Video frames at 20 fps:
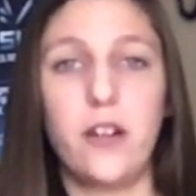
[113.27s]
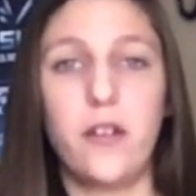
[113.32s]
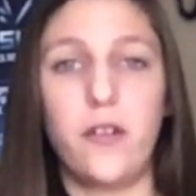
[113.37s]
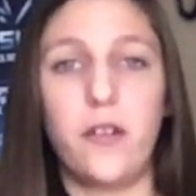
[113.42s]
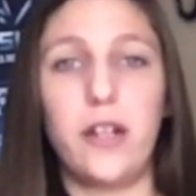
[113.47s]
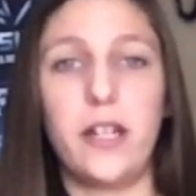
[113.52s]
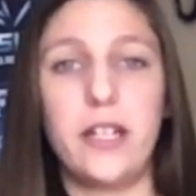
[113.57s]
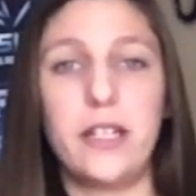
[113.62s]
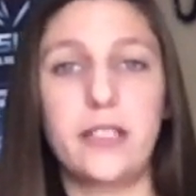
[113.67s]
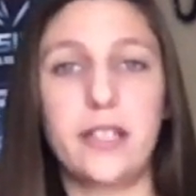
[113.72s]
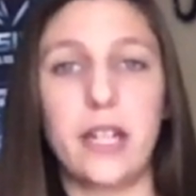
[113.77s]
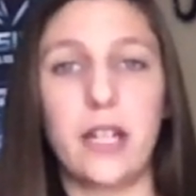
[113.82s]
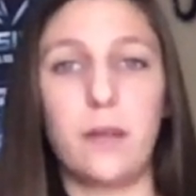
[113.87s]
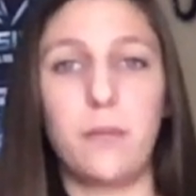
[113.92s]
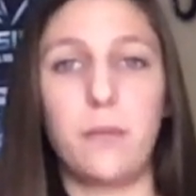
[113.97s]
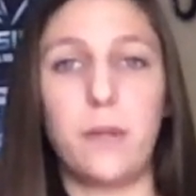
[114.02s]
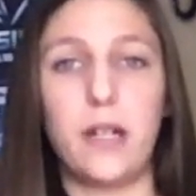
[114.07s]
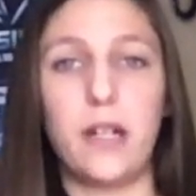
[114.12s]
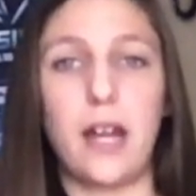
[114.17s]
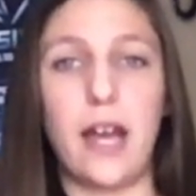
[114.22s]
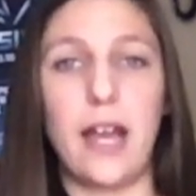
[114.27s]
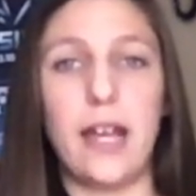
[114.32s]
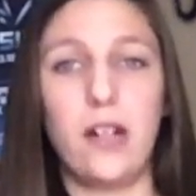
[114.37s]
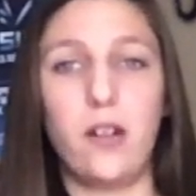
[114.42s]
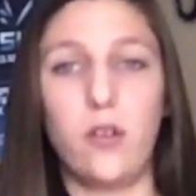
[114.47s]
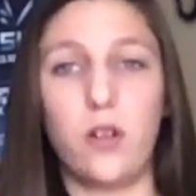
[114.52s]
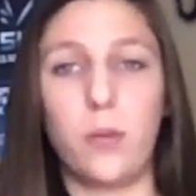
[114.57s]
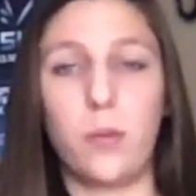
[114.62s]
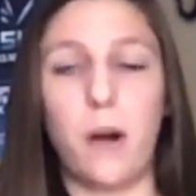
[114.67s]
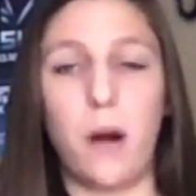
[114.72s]
Readings like benign
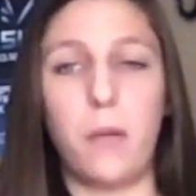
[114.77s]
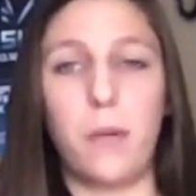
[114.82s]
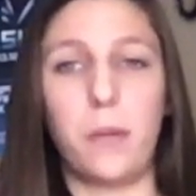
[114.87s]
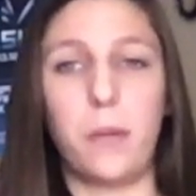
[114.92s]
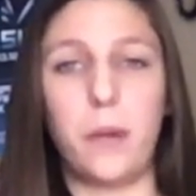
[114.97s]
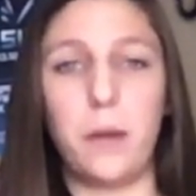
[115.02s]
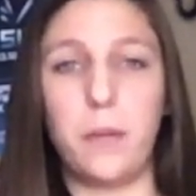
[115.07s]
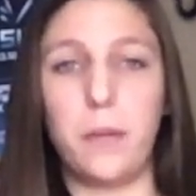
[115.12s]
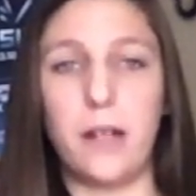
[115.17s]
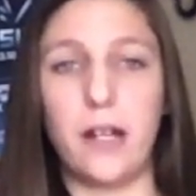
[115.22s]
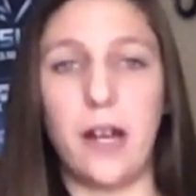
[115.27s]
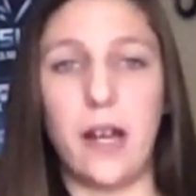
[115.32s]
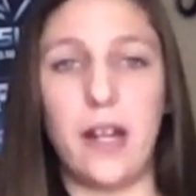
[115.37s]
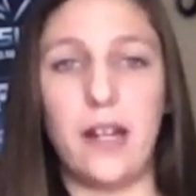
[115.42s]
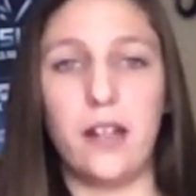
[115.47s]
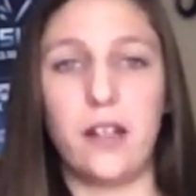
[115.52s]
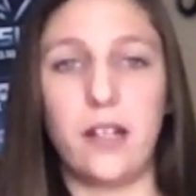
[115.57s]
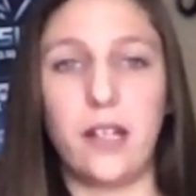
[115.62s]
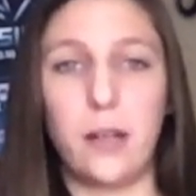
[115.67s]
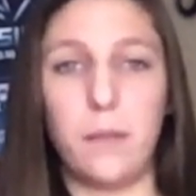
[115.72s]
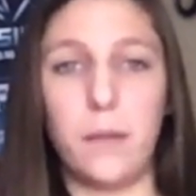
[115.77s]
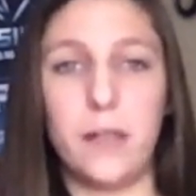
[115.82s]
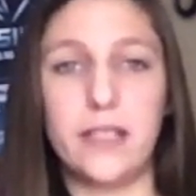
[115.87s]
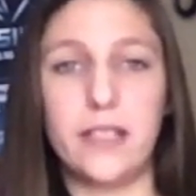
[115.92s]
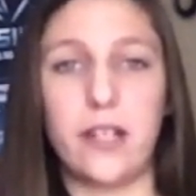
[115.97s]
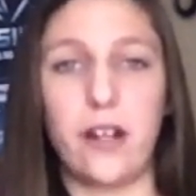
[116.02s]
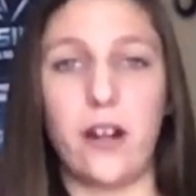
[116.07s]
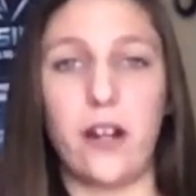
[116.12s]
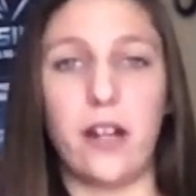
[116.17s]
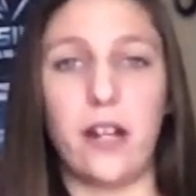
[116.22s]
or probably benign can be
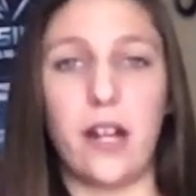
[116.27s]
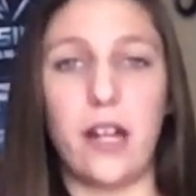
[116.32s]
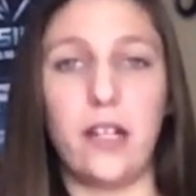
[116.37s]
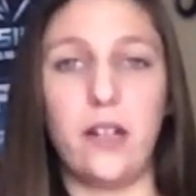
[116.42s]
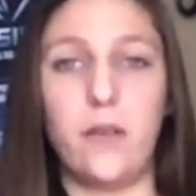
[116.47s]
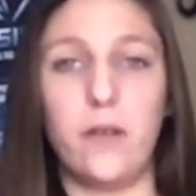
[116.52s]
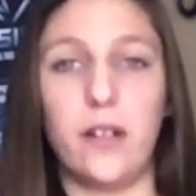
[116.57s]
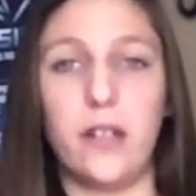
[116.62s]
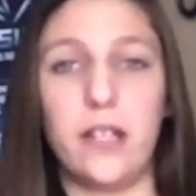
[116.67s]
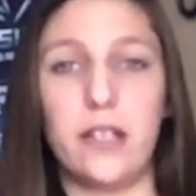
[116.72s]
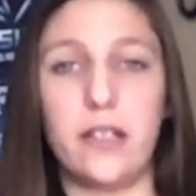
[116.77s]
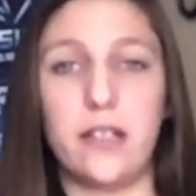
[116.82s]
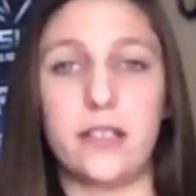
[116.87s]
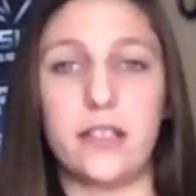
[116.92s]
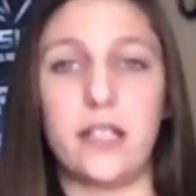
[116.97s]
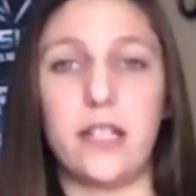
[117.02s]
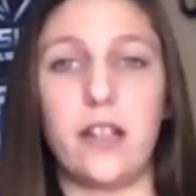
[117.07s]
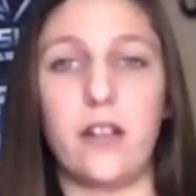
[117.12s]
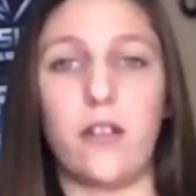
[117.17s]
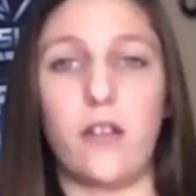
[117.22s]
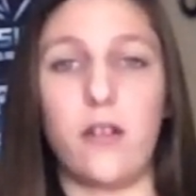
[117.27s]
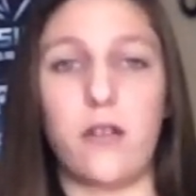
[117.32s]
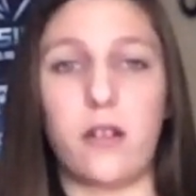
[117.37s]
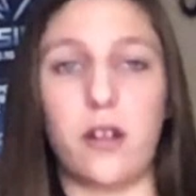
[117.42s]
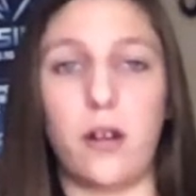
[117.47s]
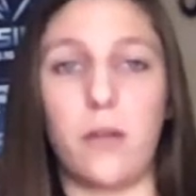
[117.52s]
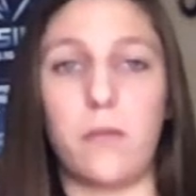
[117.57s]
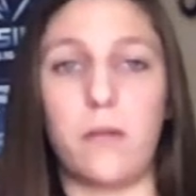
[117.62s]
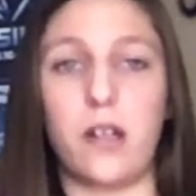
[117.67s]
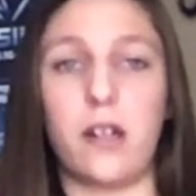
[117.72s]
scary to anyone that doesn't hear those
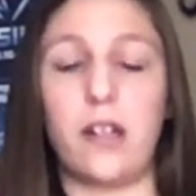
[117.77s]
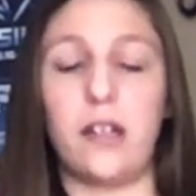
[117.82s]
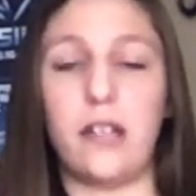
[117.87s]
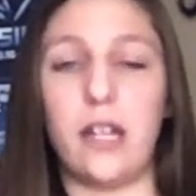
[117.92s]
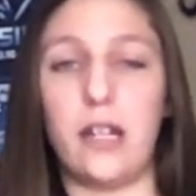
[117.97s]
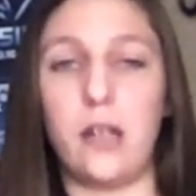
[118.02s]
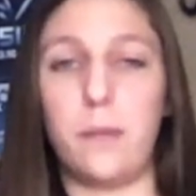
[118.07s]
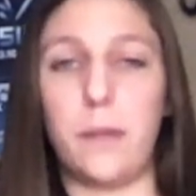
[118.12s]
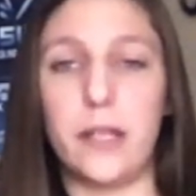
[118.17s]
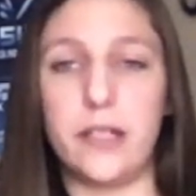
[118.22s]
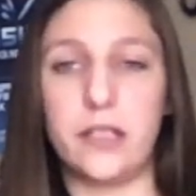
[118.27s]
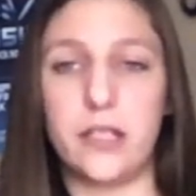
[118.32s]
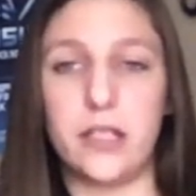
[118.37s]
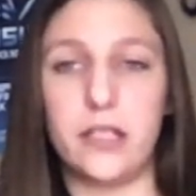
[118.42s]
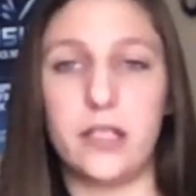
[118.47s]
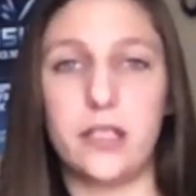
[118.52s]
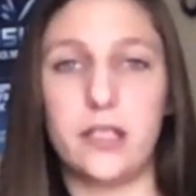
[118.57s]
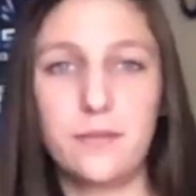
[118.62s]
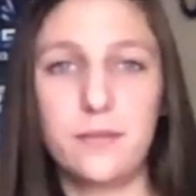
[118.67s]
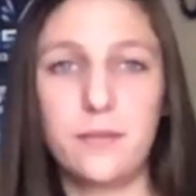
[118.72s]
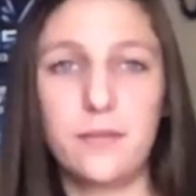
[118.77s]
terms on a daily basis.